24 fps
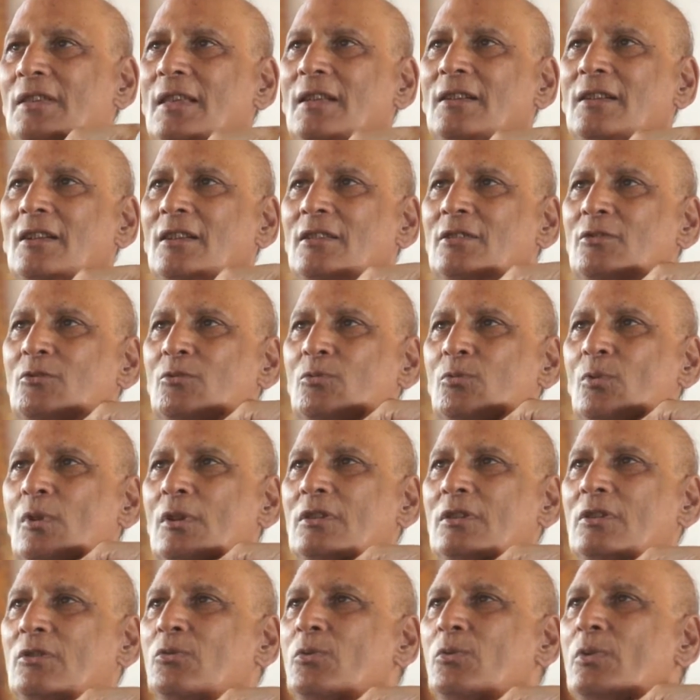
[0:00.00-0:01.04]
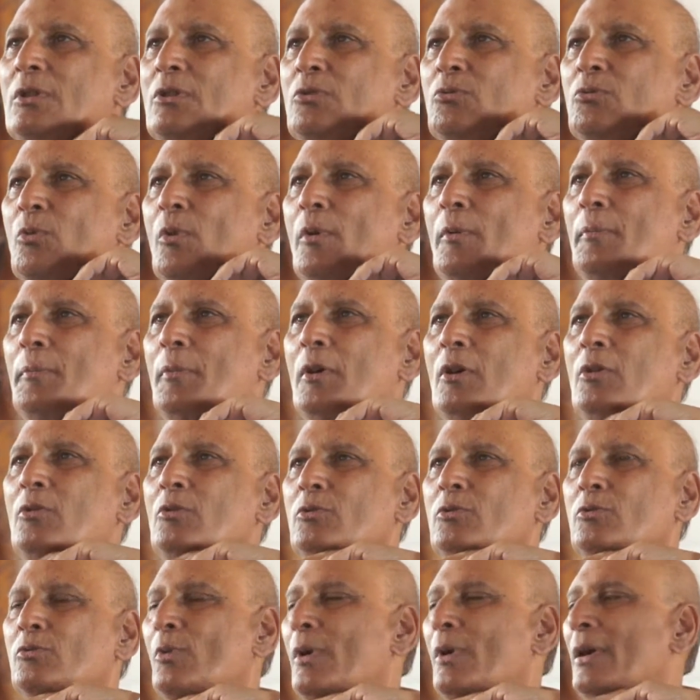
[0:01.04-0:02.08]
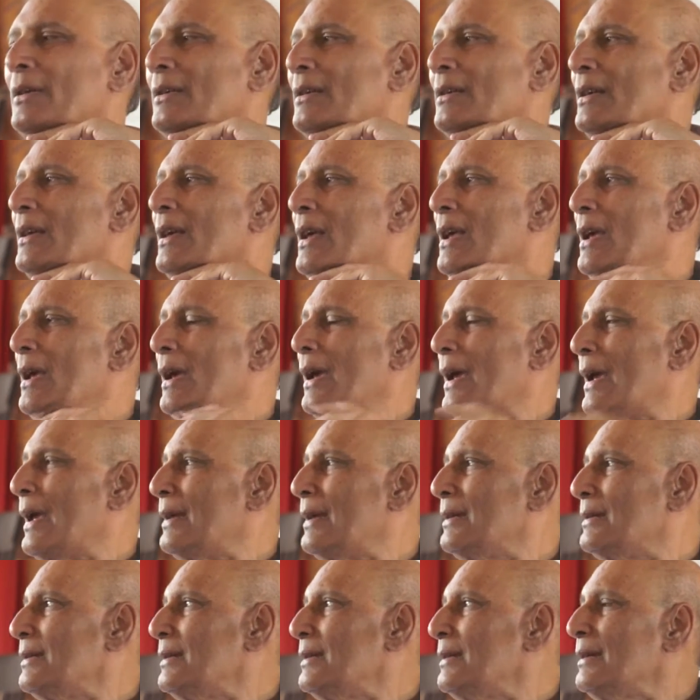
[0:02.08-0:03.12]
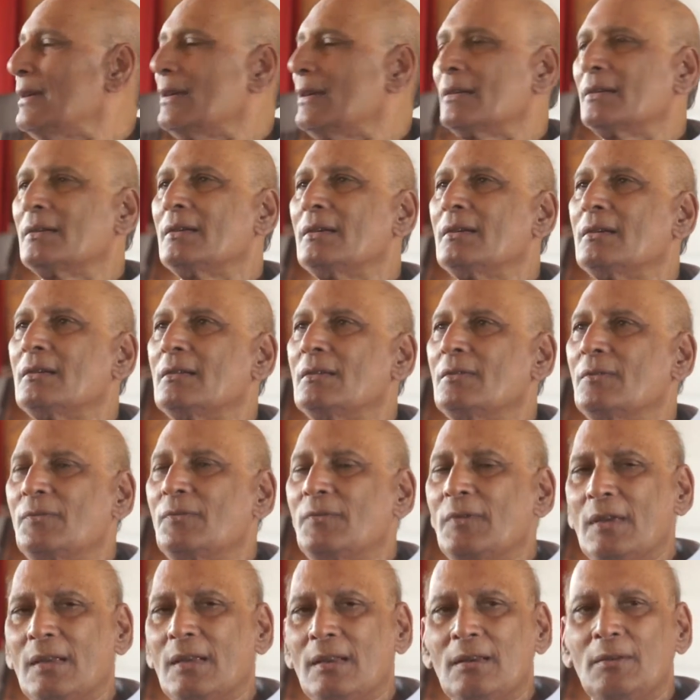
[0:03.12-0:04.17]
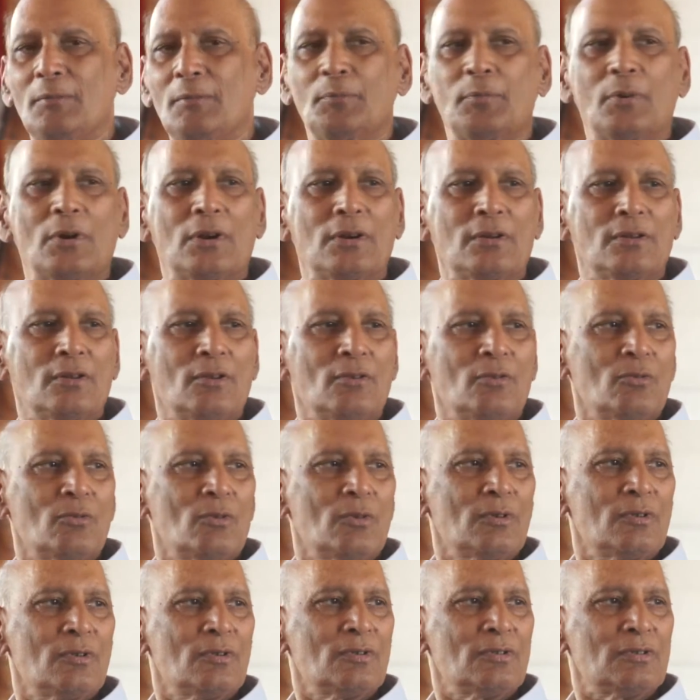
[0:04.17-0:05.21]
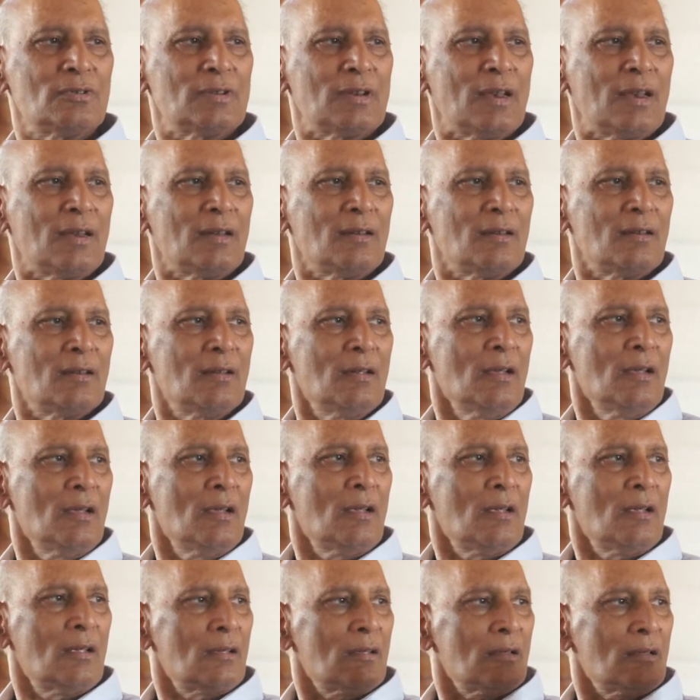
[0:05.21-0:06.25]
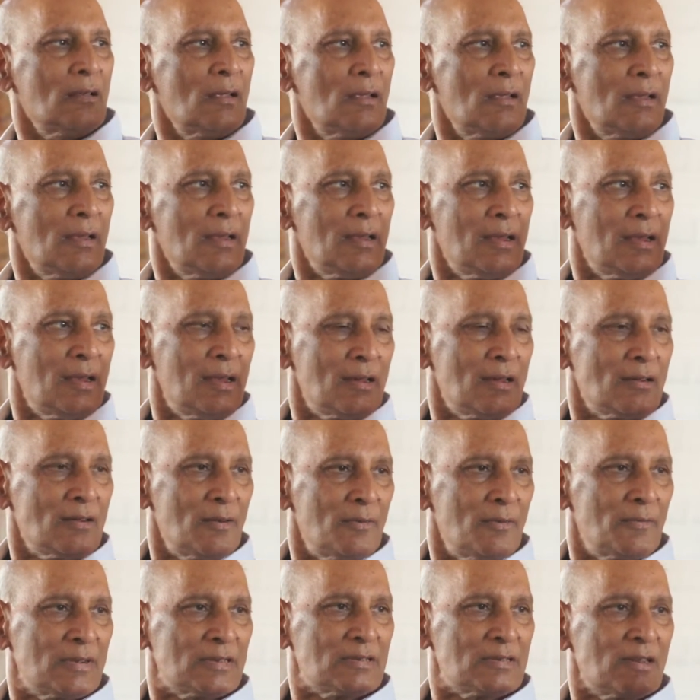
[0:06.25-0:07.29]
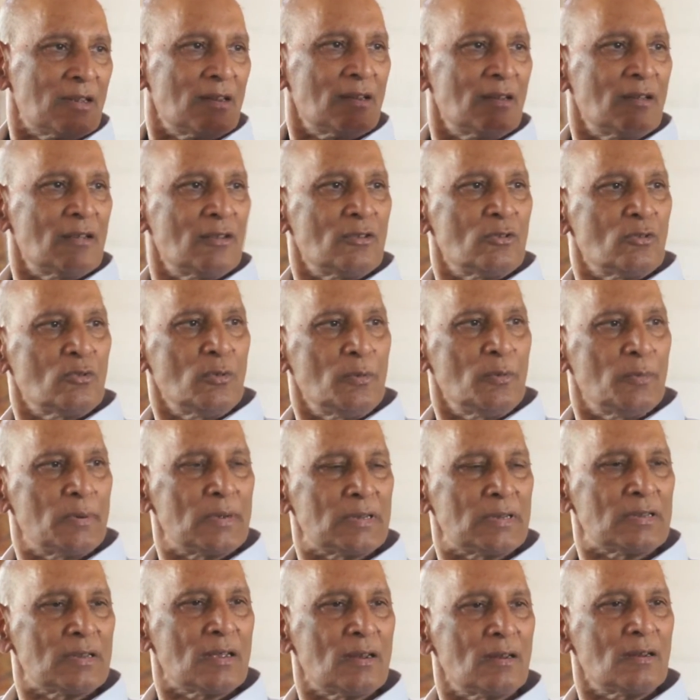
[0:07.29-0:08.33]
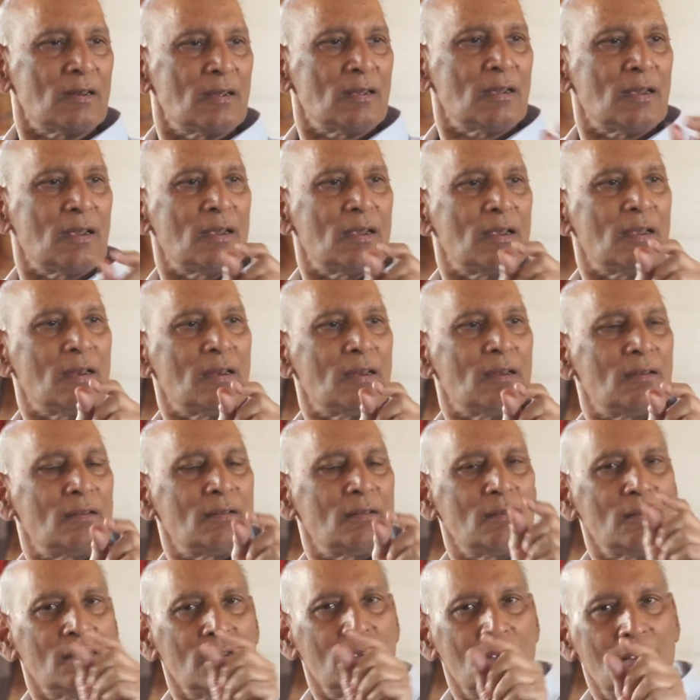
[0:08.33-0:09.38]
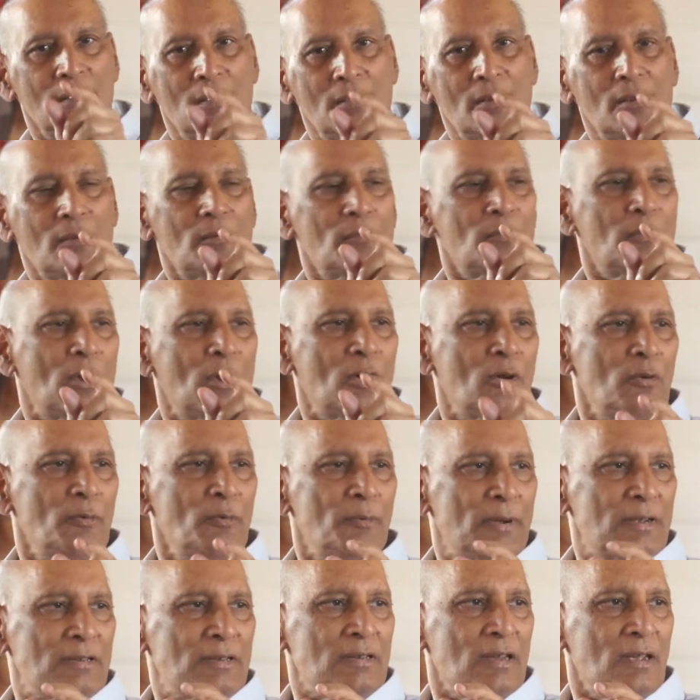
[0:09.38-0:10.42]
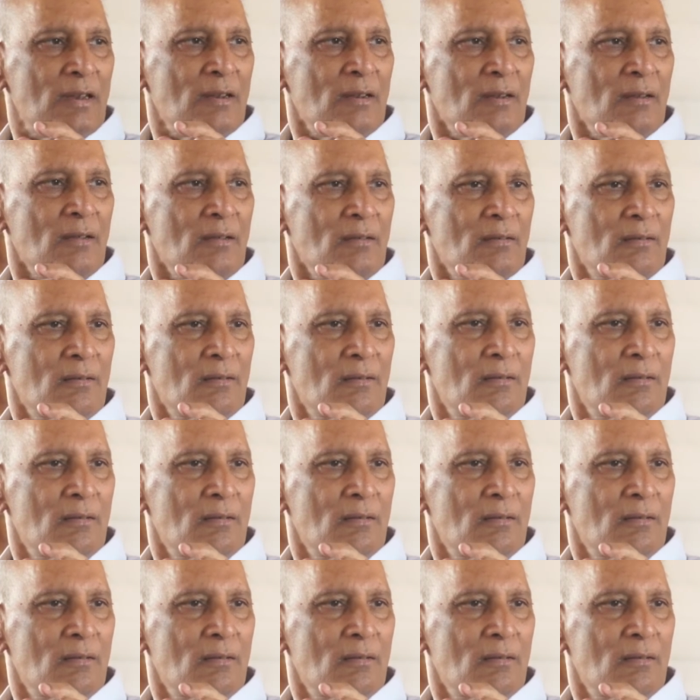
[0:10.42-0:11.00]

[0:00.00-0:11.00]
Ekatva, dvitva, bahutvani. And here it is very important to understand ekavachana, dvivachana, and bahuvachana.